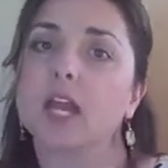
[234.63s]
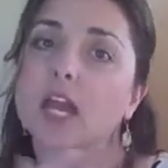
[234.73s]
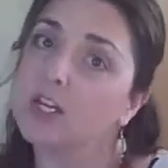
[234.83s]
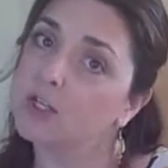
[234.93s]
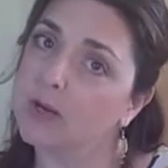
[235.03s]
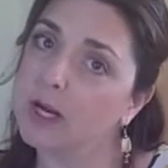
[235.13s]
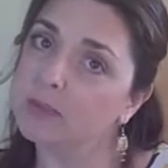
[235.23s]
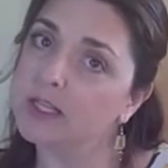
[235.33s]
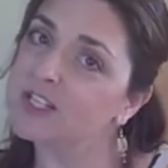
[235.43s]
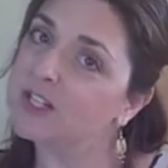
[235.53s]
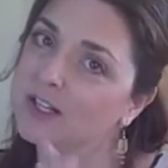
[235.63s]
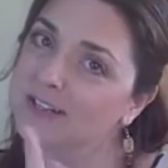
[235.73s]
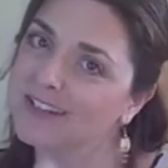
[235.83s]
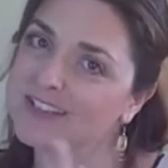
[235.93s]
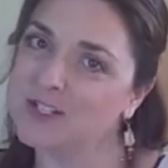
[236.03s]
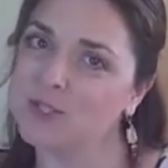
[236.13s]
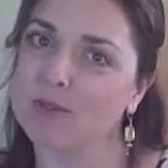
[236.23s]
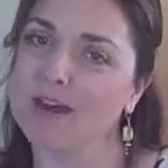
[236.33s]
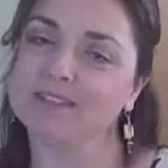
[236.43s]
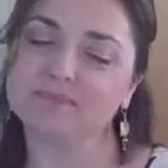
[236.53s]
And a trailblazer doesn't do
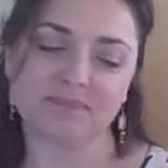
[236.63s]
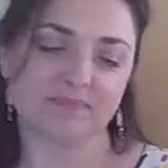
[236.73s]
that.